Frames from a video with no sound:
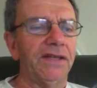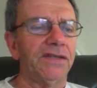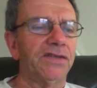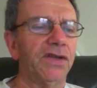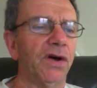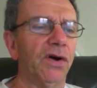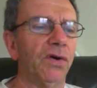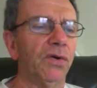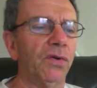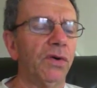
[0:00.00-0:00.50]

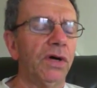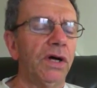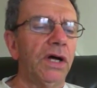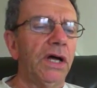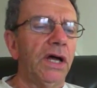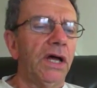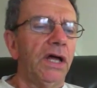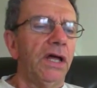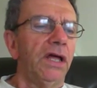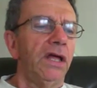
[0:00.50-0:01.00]
So
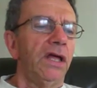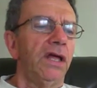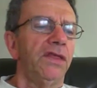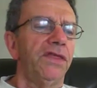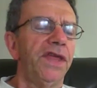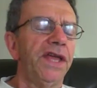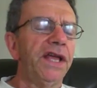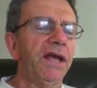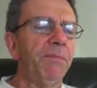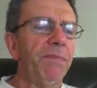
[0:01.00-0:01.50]

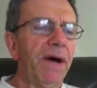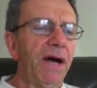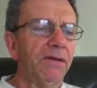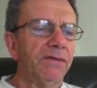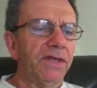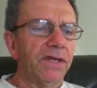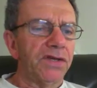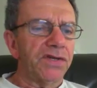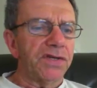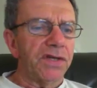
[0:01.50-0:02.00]
think
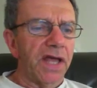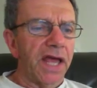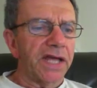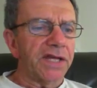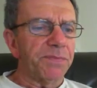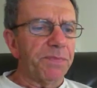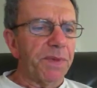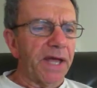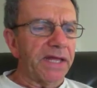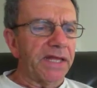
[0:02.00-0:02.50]
about this
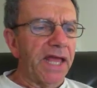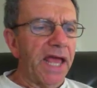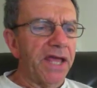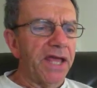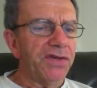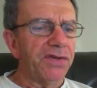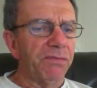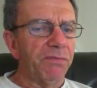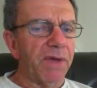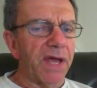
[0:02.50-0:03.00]

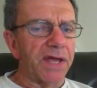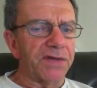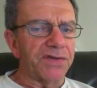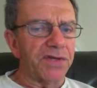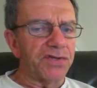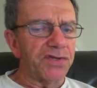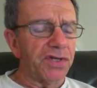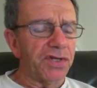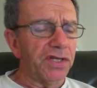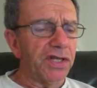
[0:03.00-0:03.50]
expectation
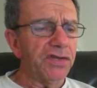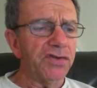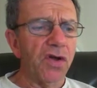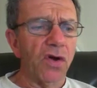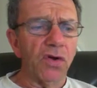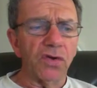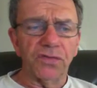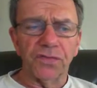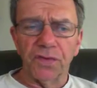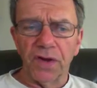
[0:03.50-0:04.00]
message, and this
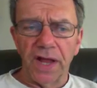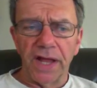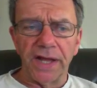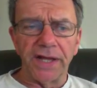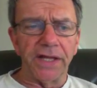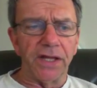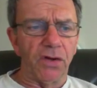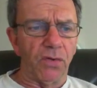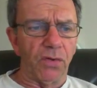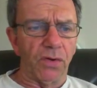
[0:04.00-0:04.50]
goes for
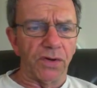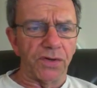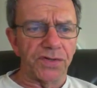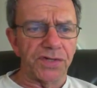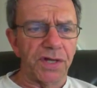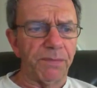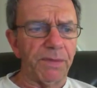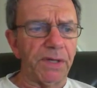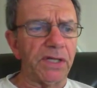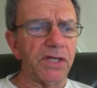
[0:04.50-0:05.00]
any
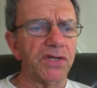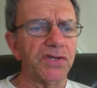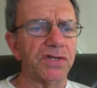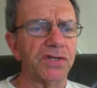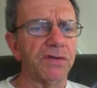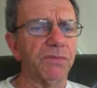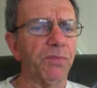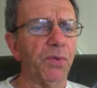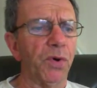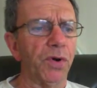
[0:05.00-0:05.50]
course. I mean, this
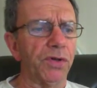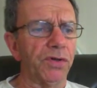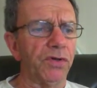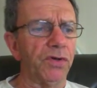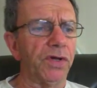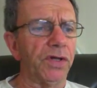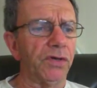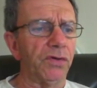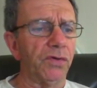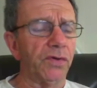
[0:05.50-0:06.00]
is important.
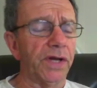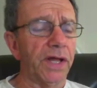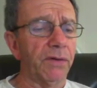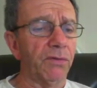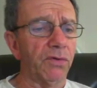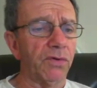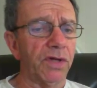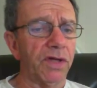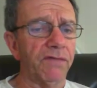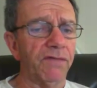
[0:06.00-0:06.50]
You can do it. I
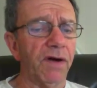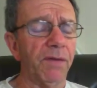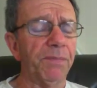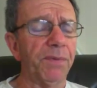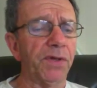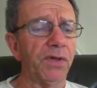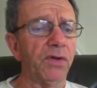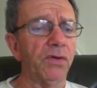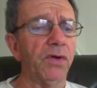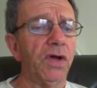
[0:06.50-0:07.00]
won't give
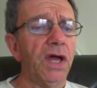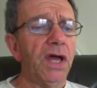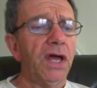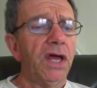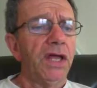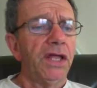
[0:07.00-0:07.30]
up on you.